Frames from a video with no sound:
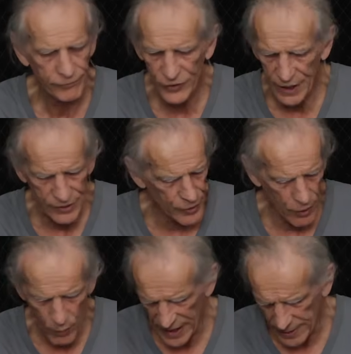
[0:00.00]
Just
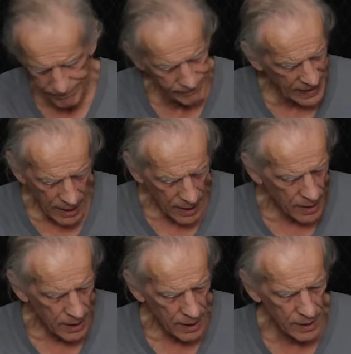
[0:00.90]
no way.
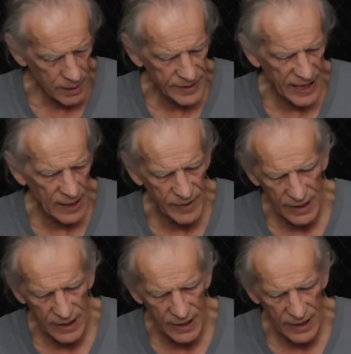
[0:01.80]
No sanding